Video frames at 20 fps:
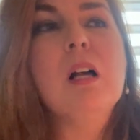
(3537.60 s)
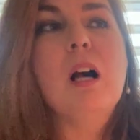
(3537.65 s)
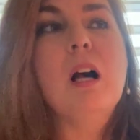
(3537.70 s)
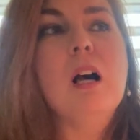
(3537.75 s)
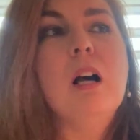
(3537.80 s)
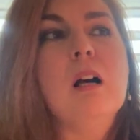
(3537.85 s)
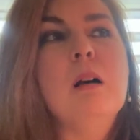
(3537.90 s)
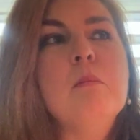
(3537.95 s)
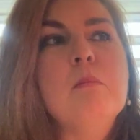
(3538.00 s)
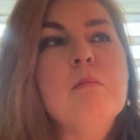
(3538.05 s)

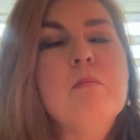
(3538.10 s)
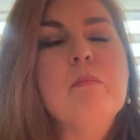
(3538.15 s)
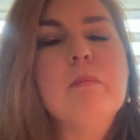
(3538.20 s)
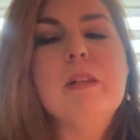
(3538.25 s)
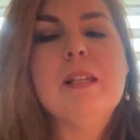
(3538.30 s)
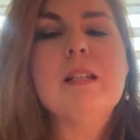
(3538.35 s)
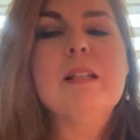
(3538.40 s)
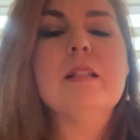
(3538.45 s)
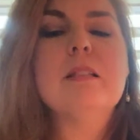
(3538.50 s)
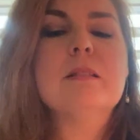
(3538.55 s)
Um,
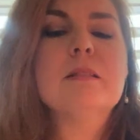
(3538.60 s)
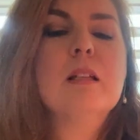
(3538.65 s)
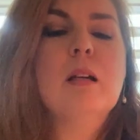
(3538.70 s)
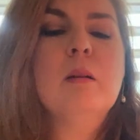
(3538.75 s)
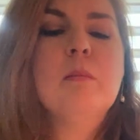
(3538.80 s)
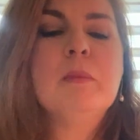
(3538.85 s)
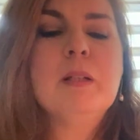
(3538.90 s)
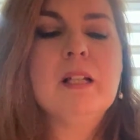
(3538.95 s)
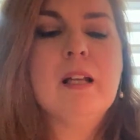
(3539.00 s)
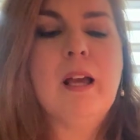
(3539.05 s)
it is
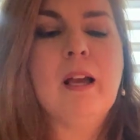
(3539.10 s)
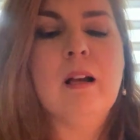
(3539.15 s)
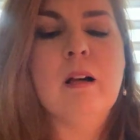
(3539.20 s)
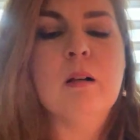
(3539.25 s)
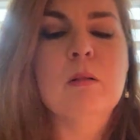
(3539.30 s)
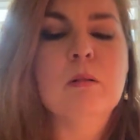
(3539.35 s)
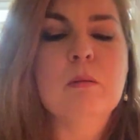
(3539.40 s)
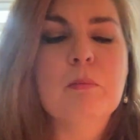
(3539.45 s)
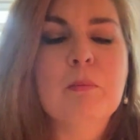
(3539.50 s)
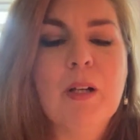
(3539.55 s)
coming
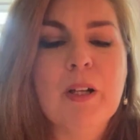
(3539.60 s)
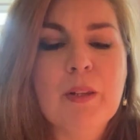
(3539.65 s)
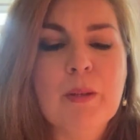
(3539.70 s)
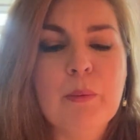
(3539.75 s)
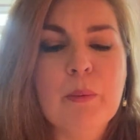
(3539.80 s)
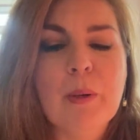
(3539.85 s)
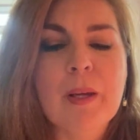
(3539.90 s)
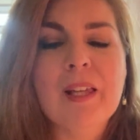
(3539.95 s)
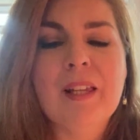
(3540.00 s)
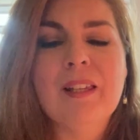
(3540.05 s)
out, by the
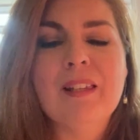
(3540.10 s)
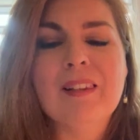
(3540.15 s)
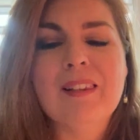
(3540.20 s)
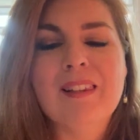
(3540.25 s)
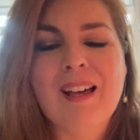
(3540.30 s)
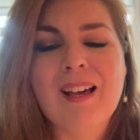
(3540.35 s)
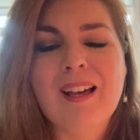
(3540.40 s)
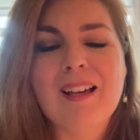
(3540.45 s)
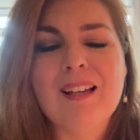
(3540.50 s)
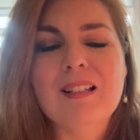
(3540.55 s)
way,
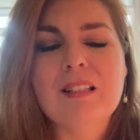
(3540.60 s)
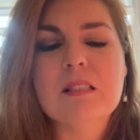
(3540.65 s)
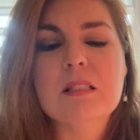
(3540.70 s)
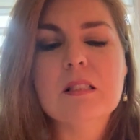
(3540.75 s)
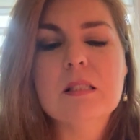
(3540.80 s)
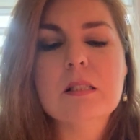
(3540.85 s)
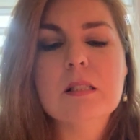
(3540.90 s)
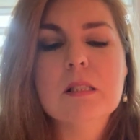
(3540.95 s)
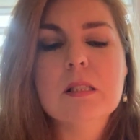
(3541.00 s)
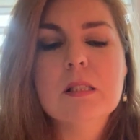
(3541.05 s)

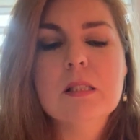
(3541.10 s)
that